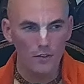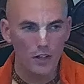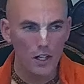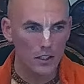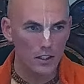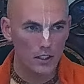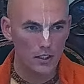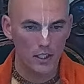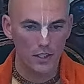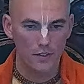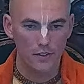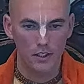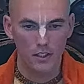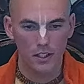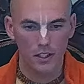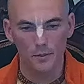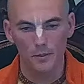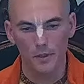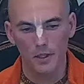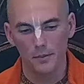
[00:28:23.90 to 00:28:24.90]
vartate
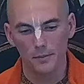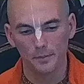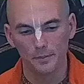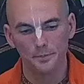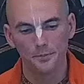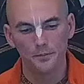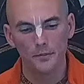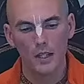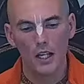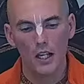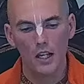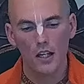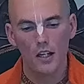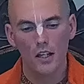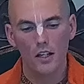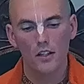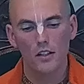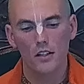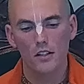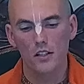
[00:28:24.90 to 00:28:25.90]
viditatmanam.
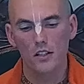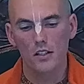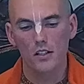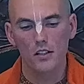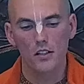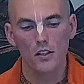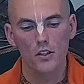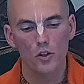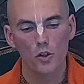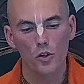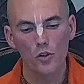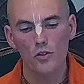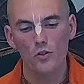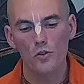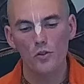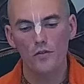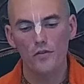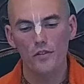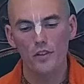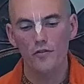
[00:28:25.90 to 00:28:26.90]
It says,
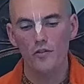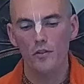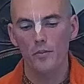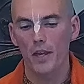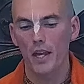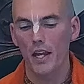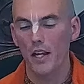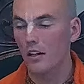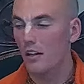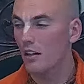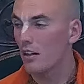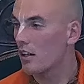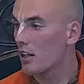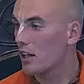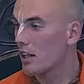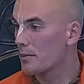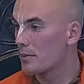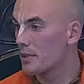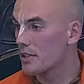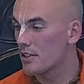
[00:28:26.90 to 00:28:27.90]
those who are free from anger
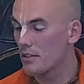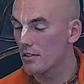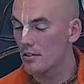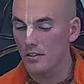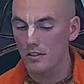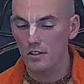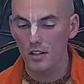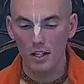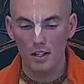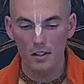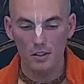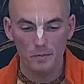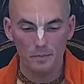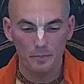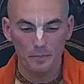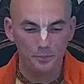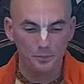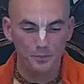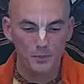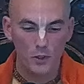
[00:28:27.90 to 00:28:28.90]
and material desire,
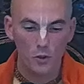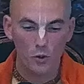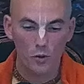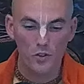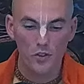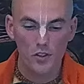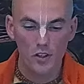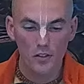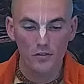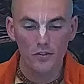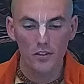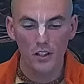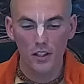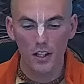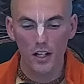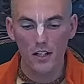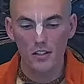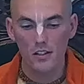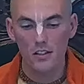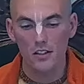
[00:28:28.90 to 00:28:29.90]
who are
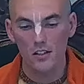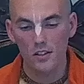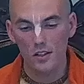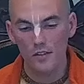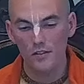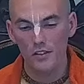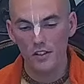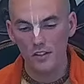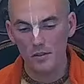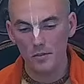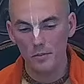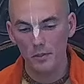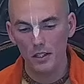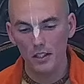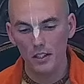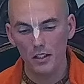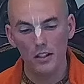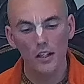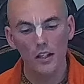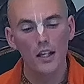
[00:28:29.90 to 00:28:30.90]
self-realized and
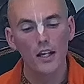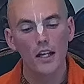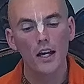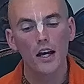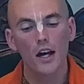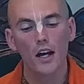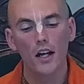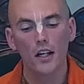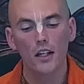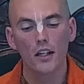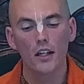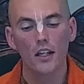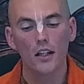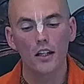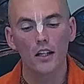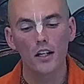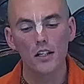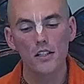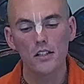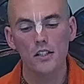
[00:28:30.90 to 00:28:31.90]
self-disciplined
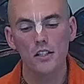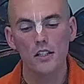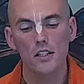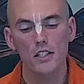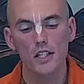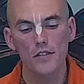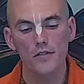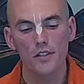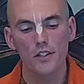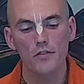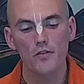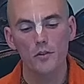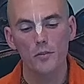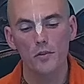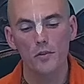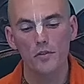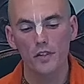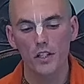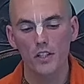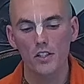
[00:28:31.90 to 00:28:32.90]
and constantly endeavoring for
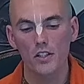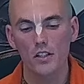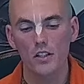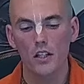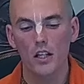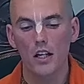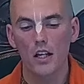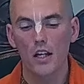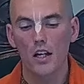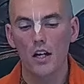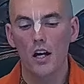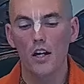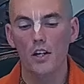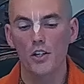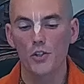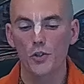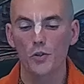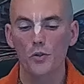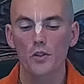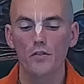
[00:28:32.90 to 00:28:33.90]
perfection,
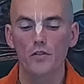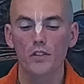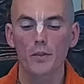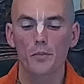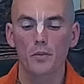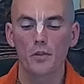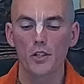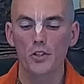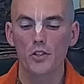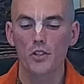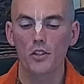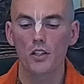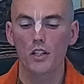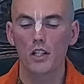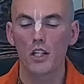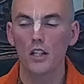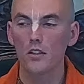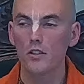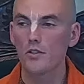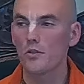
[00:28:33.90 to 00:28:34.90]
are assured of liberation
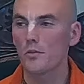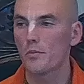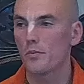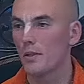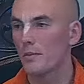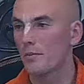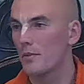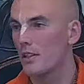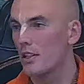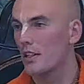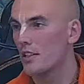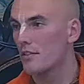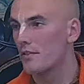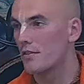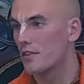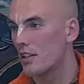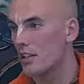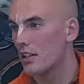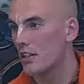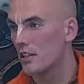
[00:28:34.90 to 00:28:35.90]
in the Supreme in the
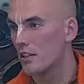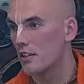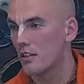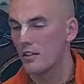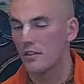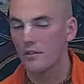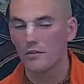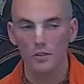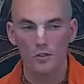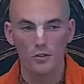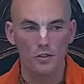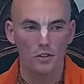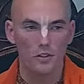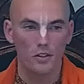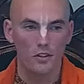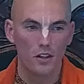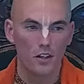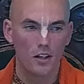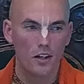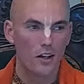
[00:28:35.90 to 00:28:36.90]
very near
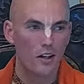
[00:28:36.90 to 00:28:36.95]
future.